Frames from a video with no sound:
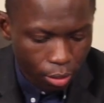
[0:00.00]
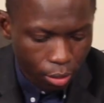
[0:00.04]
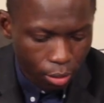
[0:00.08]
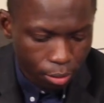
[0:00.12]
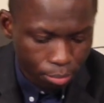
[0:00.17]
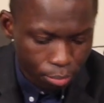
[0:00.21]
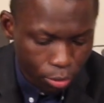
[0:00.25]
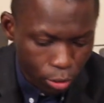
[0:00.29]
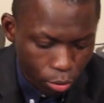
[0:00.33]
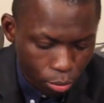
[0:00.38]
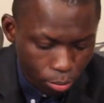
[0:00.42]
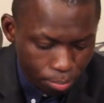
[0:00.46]

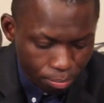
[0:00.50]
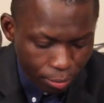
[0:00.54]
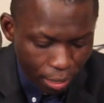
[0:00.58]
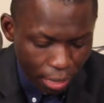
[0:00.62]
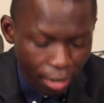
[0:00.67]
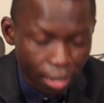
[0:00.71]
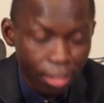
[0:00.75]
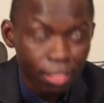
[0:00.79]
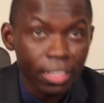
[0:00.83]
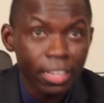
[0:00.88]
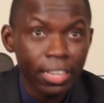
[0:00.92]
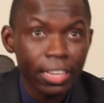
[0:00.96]
Uh, so,
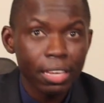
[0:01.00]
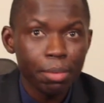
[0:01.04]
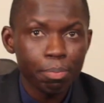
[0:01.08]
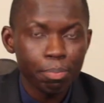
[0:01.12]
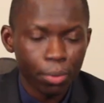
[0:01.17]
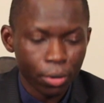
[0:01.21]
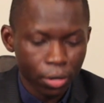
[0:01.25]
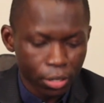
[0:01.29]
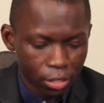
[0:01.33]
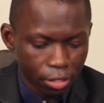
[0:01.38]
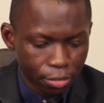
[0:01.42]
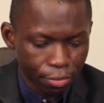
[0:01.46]
uh, the key
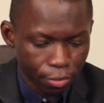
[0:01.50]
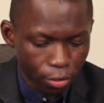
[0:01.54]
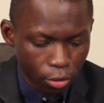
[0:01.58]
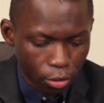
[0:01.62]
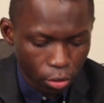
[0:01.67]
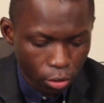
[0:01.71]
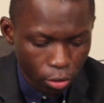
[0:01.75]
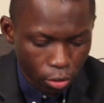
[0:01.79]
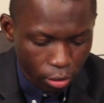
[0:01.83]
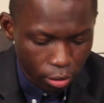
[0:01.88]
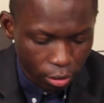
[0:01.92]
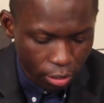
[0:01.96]
point
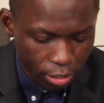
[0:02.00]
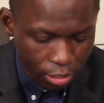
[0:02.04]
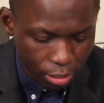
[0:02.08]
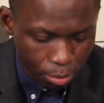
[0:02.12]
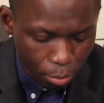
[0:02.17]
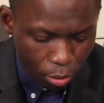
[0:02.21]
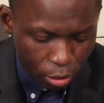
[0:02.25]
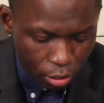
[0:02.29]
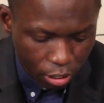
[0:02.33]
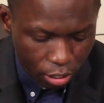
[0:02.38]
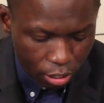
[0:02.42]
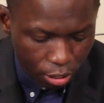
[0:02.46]
for this
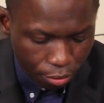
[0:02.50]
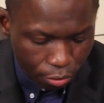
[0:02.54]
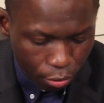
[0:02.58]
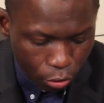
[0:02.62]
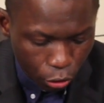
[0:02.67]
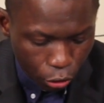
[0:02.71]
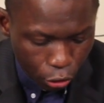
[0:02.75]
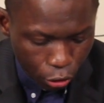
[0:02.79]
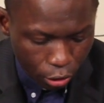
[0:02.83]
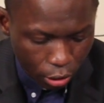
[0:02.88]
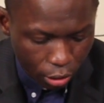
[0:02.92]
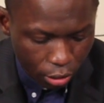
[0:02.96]
morning
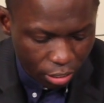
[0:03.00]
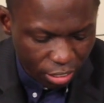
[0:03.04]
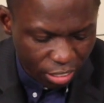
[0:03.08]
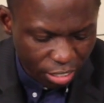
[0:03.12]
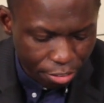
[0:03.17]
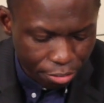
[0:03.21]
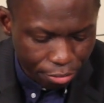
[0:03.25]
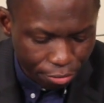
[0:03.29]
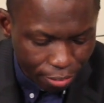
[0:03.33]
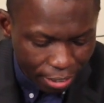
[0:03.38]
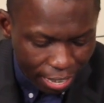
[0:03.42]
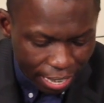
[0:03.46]
devotional is the
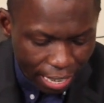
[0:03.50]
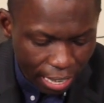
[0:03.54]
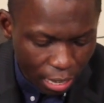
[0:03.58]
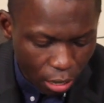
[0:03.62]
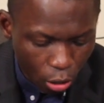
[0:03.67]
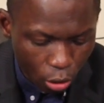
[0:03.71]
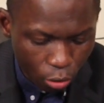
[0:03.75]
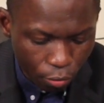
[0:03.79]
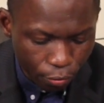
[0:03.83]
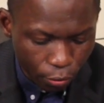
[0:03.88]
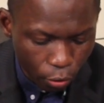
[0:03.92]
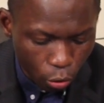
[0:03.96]
fire
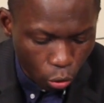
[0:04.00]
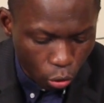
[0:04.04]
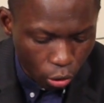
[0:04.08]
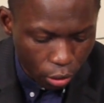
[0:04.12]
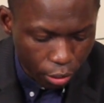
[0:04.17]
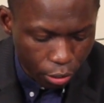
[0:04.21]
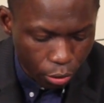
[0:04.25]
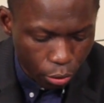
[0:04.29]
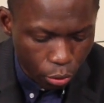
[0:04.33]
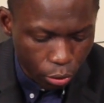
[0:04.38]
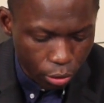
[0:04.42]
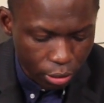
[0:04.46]
of the
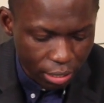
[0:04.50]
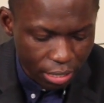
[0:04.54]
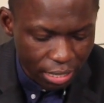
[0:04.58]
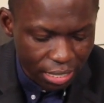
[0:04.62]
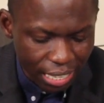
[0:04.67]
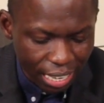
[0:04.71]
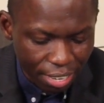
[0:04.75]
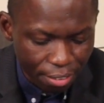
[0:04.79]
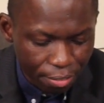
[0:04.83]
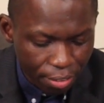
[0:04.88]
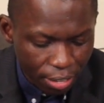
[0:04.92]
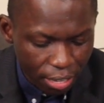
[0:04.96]
Holy Ghost is
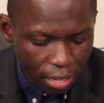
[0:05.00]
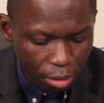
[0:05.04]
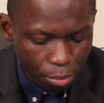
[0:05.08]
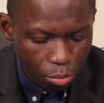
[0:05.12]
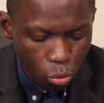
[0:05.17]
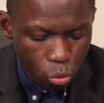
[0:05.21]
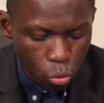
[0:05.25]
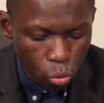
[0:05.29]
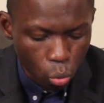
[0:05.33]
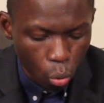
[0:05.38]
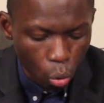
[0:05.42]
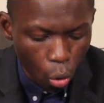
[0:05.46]

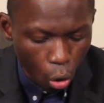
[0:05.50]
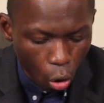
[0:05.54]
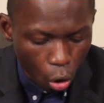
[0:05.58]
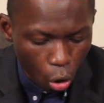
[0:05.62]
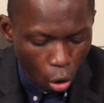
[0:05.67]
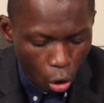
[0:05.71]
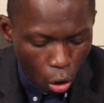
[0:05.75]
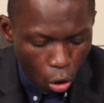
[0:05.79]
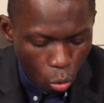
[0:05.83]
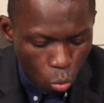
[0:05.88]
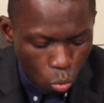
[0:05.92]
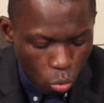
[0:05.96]
available to
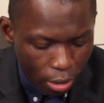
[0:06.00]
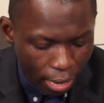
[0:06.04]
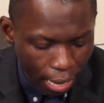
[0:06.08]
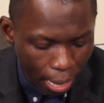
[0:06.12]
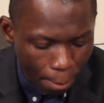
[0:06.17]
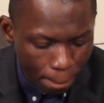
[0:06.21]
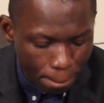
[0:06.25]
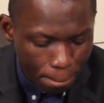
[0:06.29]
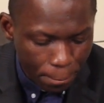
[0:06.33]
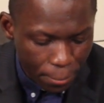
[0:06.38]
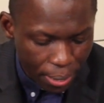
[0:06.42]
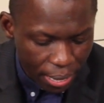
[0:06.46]
all who
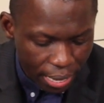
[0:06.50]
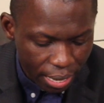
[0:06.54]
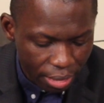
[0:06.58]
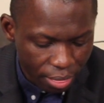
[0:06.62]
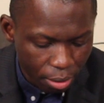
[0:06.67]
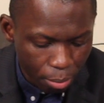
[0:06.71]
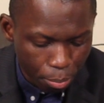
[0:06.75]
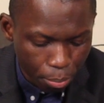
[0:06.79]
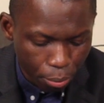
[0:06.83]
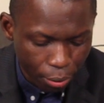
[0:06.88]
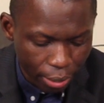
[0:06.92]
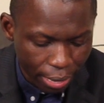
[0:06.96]
can pay
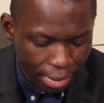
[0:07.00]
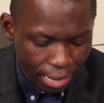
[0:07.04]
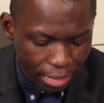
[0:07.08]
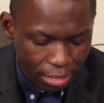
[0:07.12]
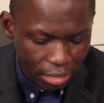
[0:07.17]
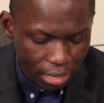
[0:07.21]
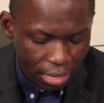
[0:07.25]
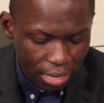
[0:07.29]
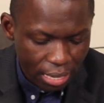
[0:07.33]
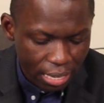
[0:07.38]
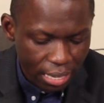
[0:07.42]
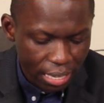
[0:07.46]
the
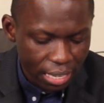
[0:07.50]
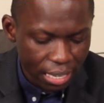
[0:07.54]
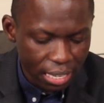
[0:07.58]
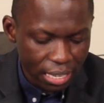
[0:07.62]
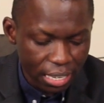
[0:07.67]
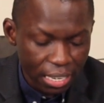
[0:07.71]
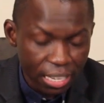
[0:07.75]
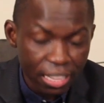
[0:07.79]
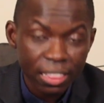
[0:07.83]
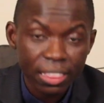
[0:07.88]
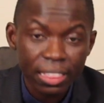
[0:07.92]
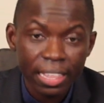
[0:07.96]
price
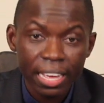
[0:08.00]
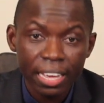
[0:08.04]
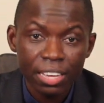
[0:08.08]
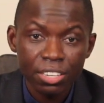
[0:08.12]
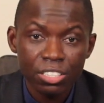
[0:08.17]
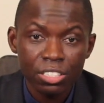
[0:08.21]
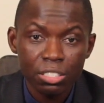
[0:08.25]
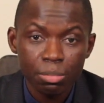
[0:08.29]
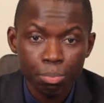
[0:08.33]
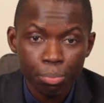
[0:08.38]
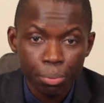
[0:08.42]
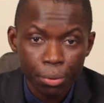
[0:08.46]
in
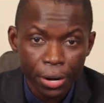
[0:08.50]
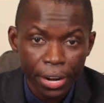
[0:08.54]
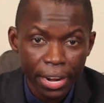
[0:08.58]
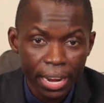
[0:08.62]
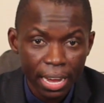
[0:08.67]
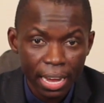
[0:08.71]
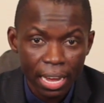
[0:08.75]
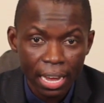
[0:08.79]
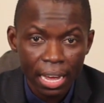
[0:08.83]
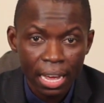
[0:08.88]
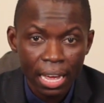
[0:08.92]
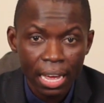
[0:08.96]
intense
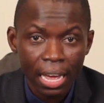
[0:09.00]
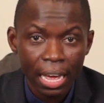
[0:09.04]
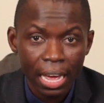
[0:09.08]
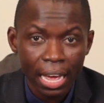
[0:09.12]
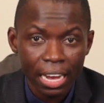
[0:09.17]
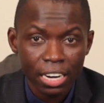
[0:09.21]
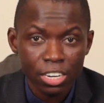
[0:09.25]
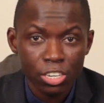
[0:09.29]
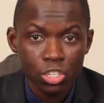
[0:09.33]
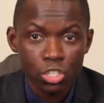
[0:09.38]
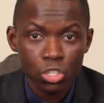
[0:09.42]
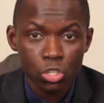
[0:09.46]
prayer
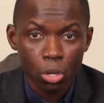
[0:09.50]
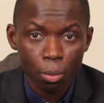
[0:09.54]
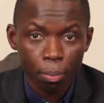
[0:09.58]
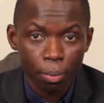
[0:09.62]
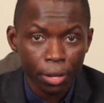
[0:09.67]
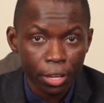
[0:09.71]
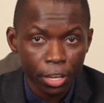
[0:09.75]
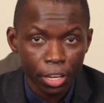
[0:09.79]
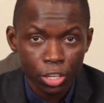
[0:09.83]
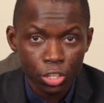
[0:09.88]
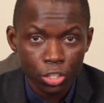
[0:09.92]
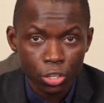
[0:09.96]
and
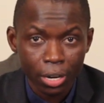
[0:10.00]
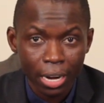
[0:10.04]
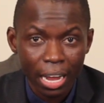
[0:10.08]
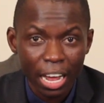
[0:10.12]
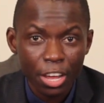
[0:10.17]
supplication.